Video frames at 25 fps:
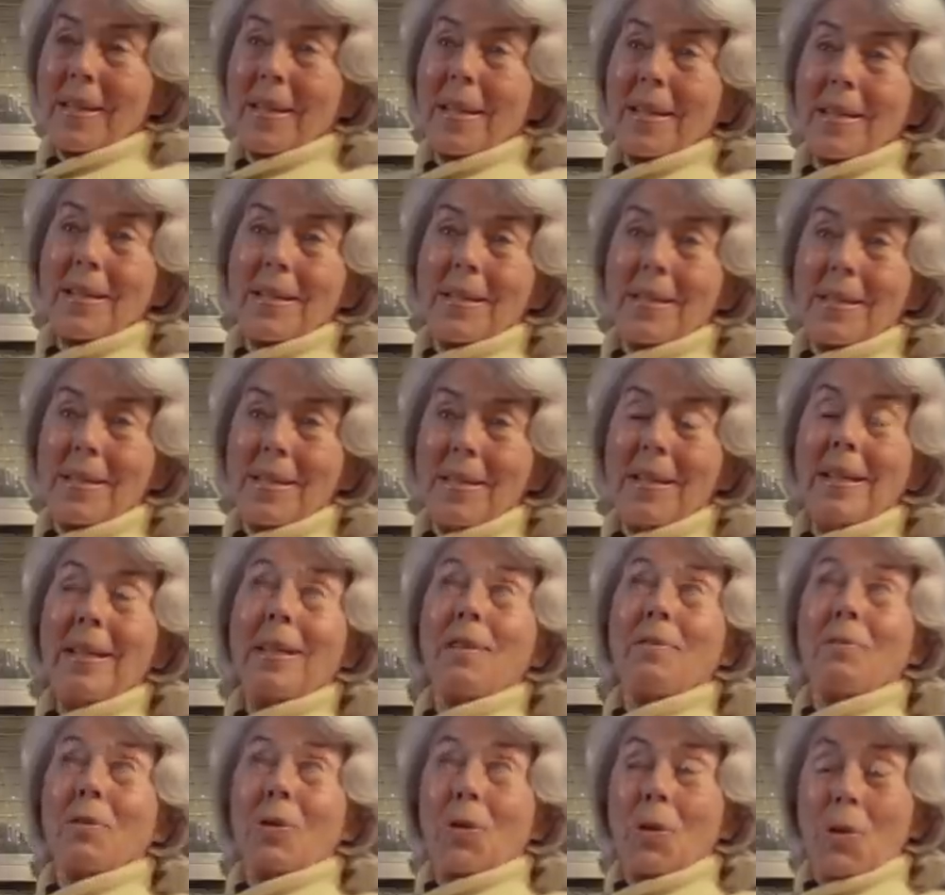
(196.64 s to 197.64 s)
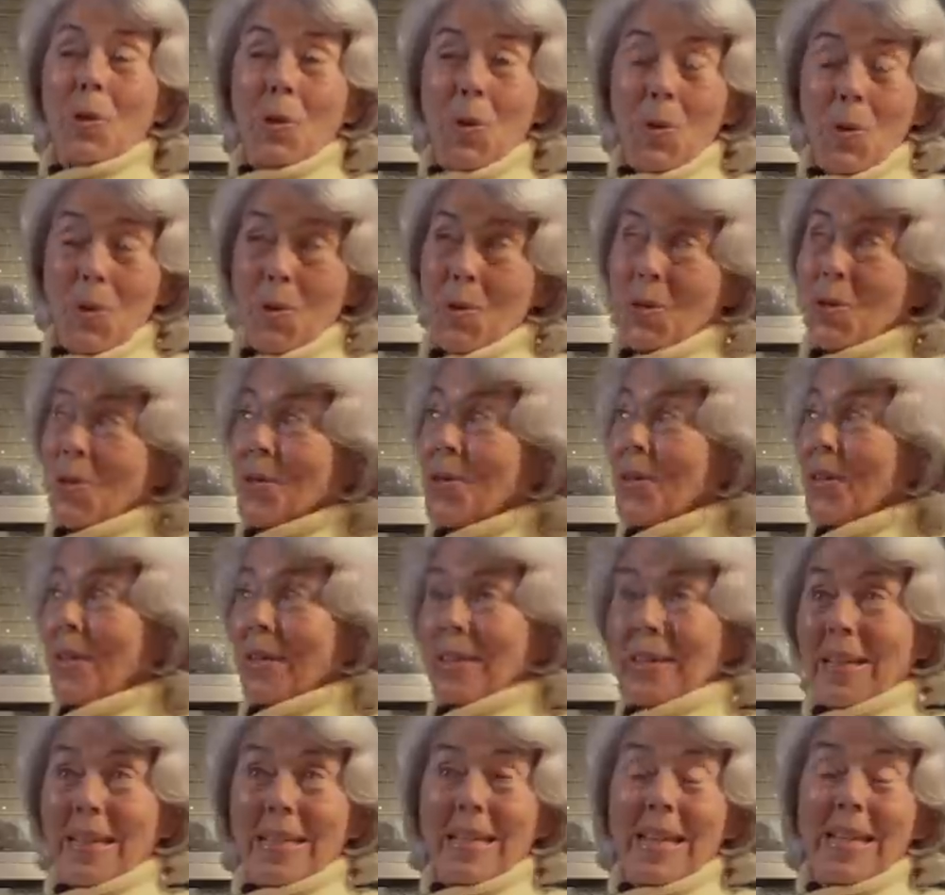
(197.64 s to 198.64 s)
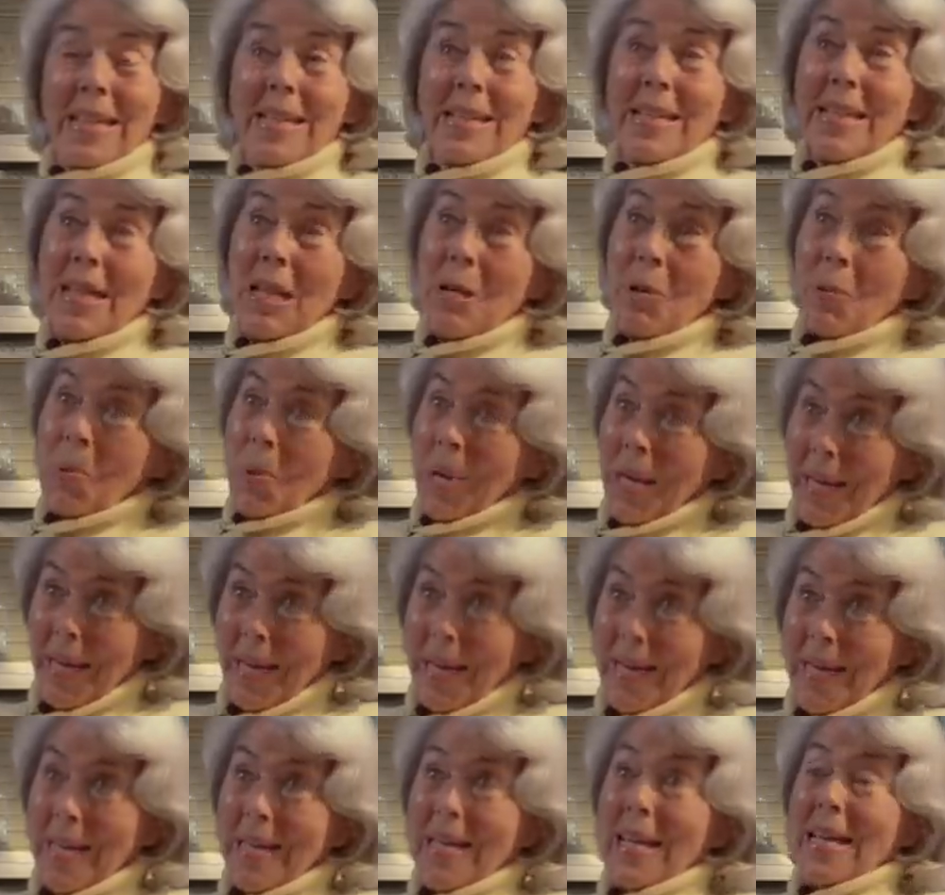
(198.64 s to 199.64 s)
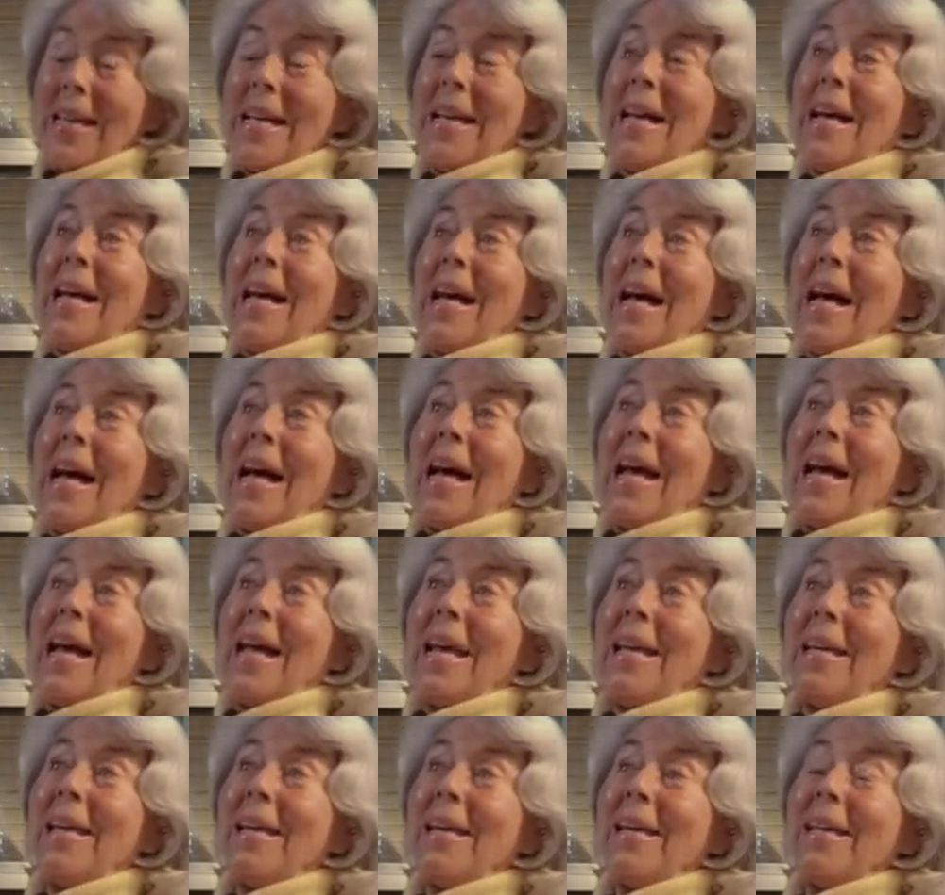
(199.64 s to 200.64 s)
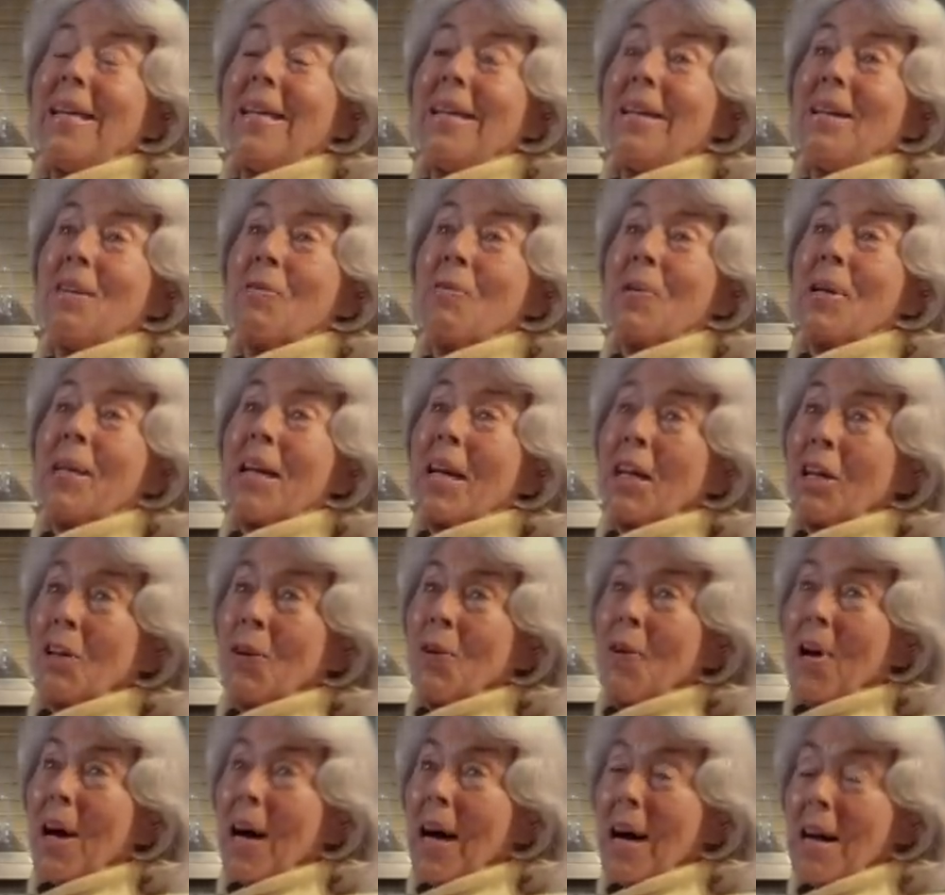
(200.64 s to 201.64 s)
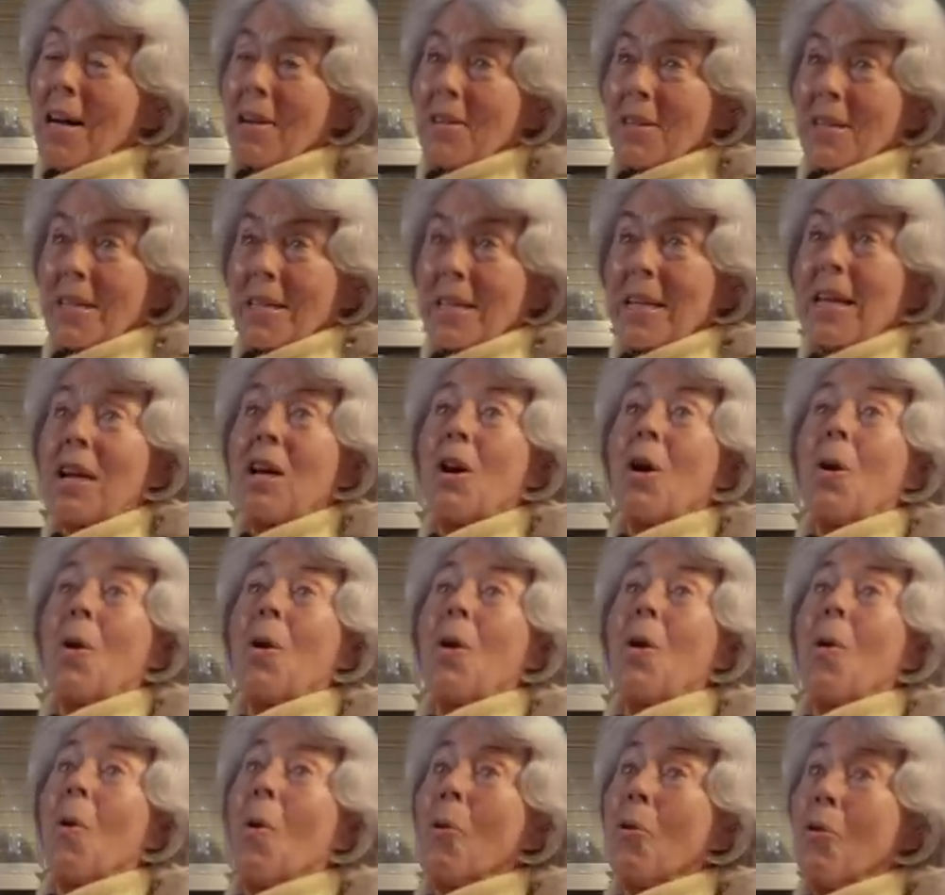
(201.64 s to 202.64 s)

I still have a coat that I still wear. And when I go out, all